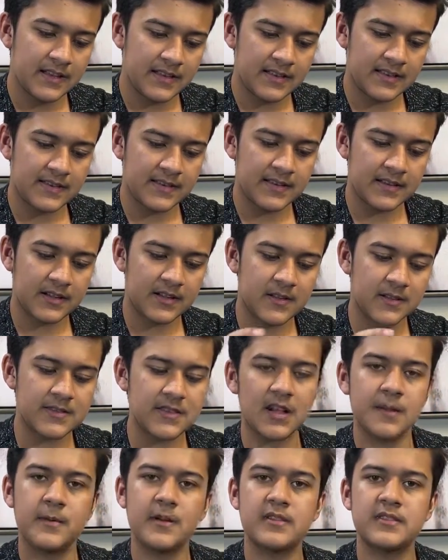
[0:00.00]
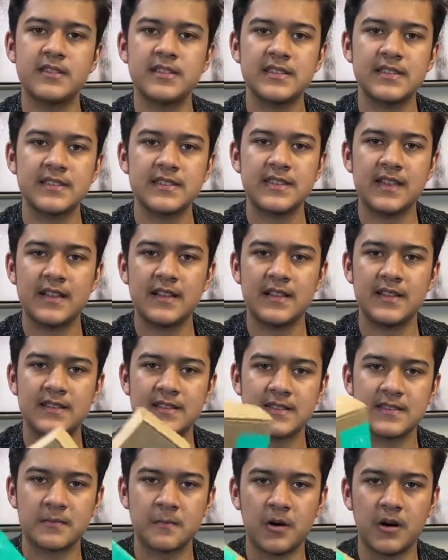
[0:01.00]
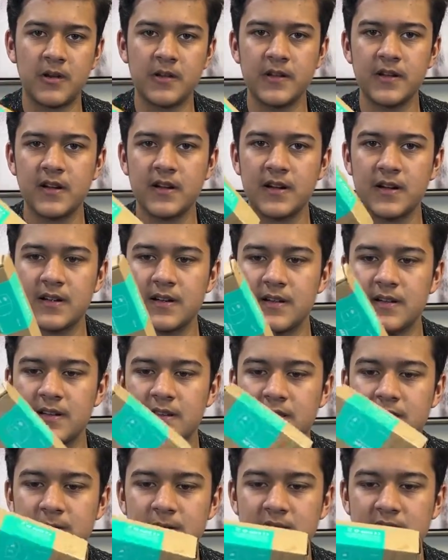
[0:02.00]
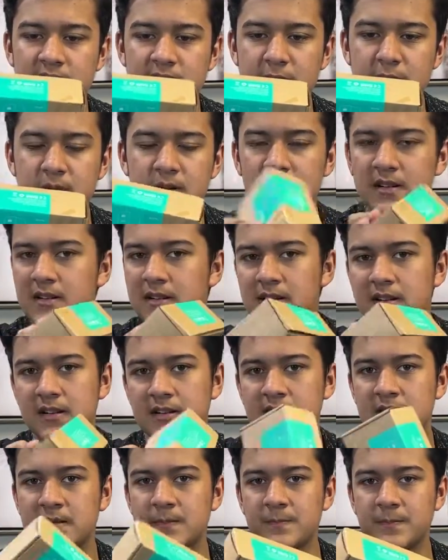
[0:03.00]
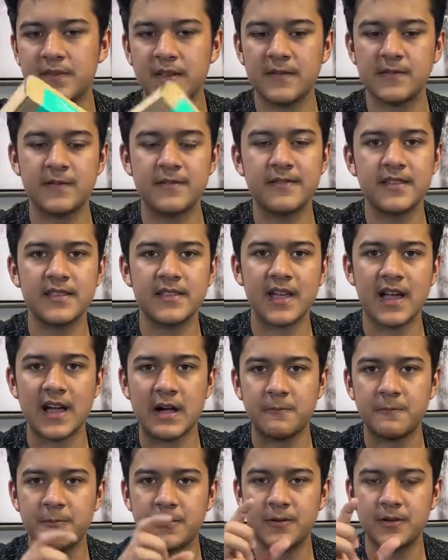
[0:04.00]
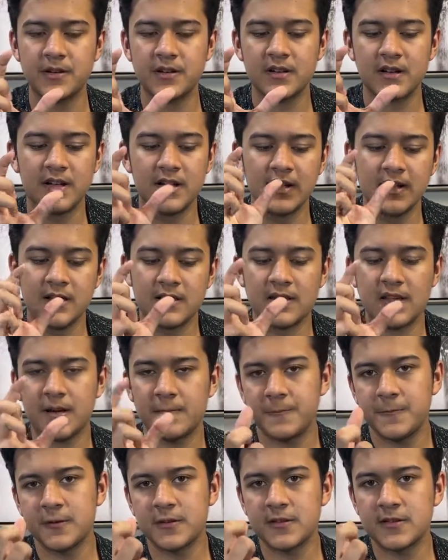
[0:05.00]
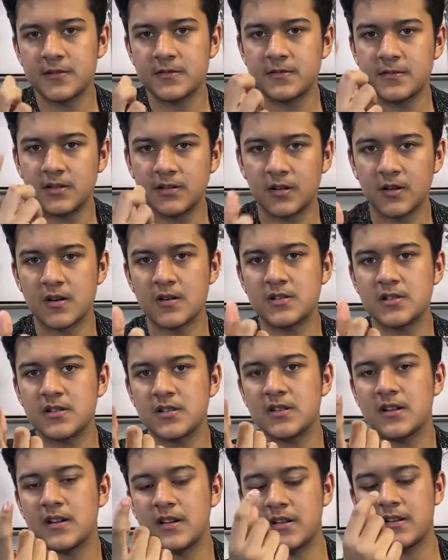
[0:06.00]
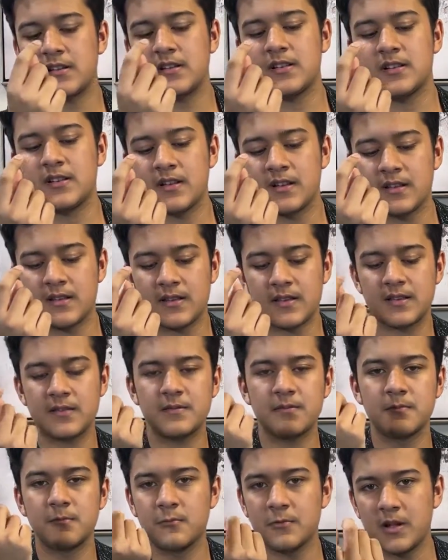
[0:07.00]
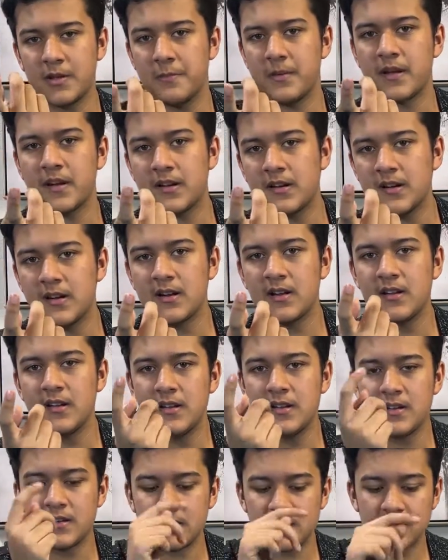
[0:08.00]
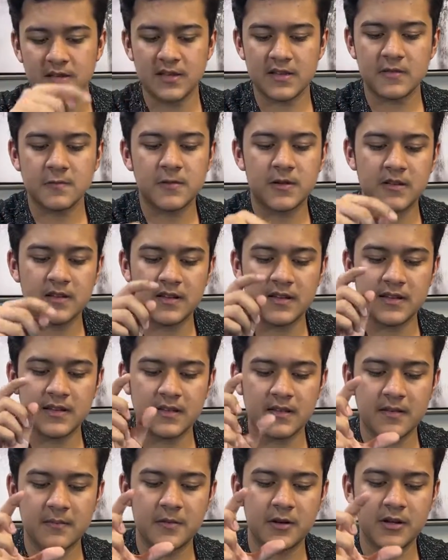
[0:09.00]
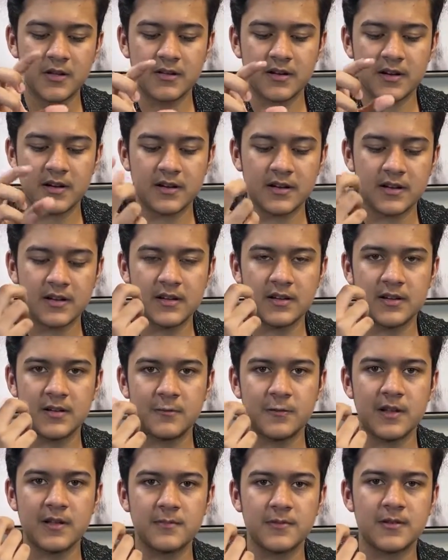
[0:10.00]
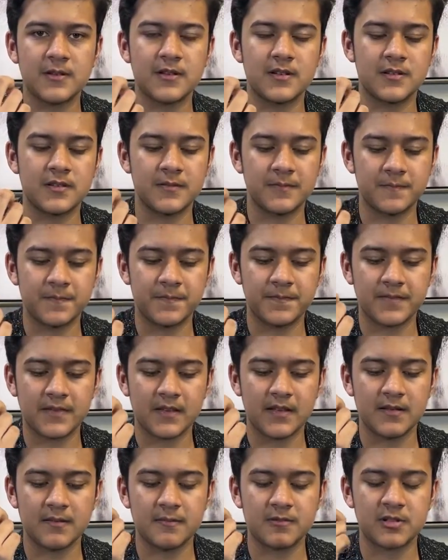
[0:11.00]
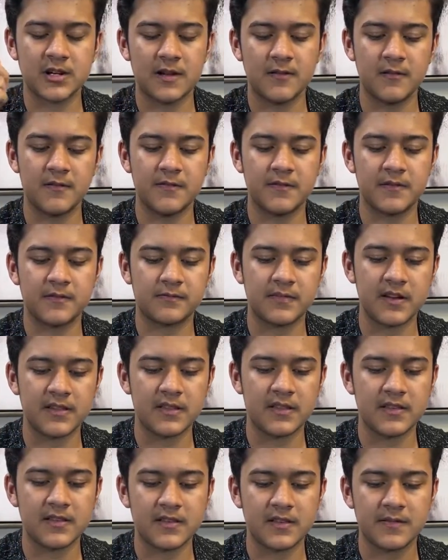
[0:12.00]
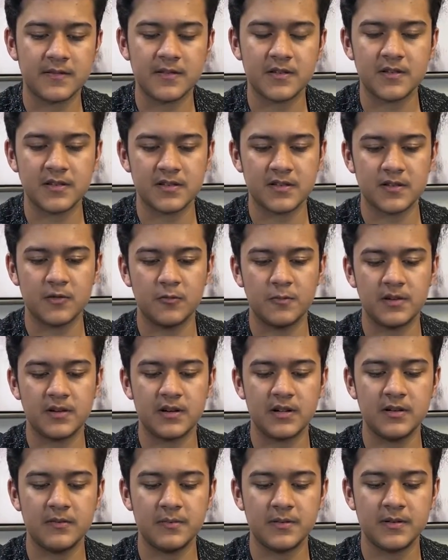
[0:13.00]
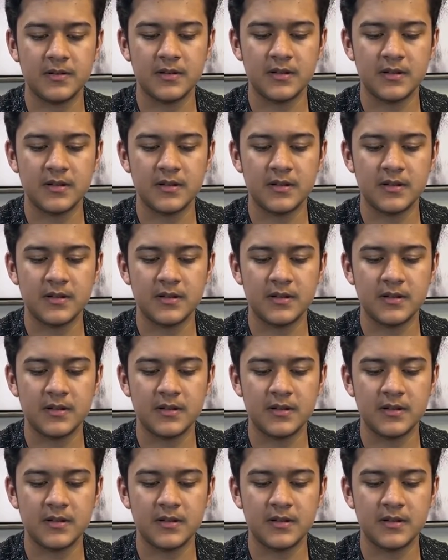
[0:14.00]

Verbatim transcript: the good thing about this is that it's smaller. Uh, it's really small. Um, if you've seen the Apple one, the Apple one's larger and uh, it's way bigger. So this one is smaller and uh, way more um, travel friendly and stuff. So let's open it up.